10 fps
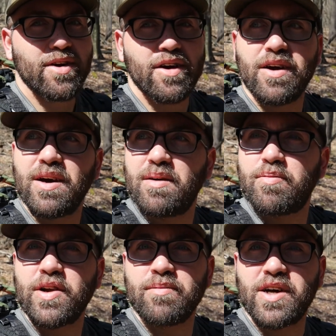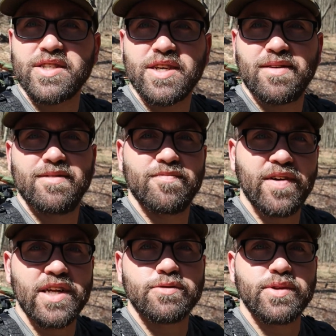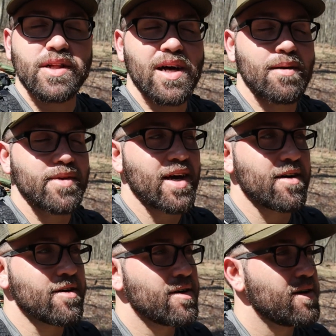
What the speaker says: we are pretty much finished with the climb now.